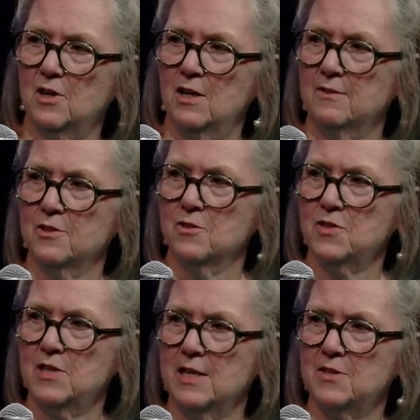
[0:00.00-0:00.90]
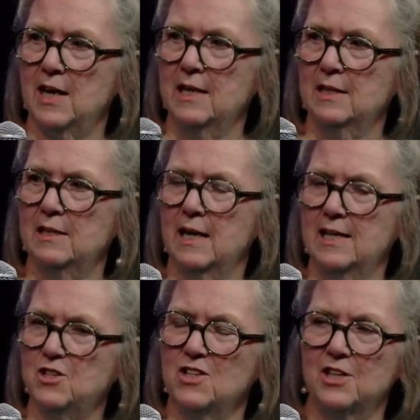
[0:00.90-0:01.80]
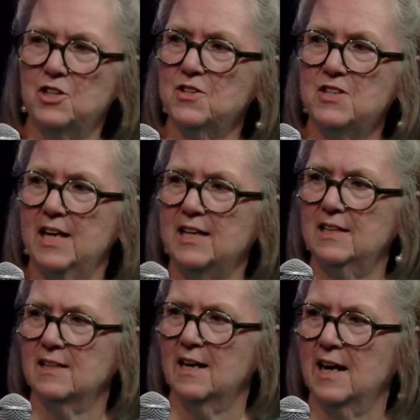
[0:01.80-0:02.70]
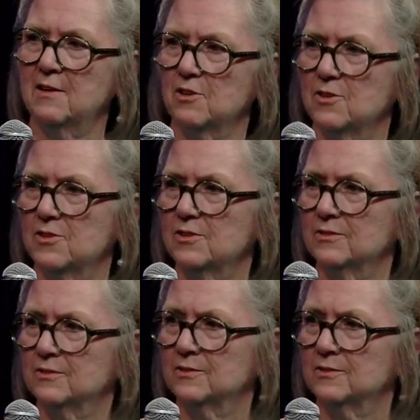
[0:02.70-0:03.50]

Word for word: for all of those things, and it's not just taking the high road.